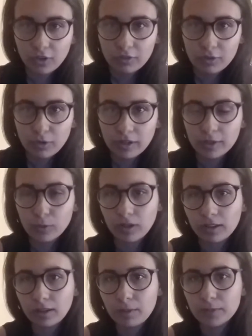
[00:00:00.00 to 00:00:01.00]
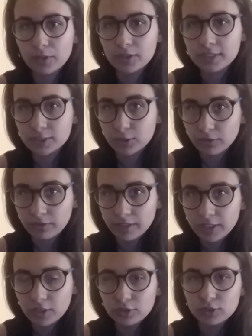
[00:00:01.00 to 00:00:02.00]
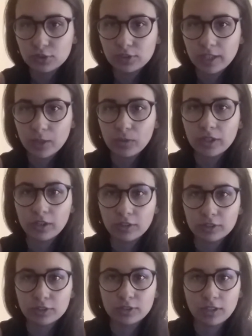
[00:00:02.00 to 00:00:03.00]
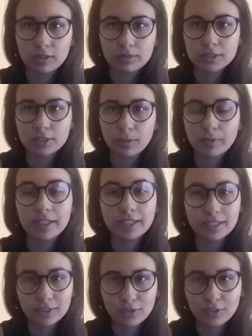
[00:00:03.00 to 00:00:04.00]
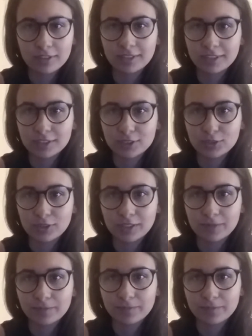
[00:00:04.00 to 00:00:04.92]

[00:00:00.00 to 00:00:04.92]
Everyone, and welcome to this new video. Today we're going to learn some internet history.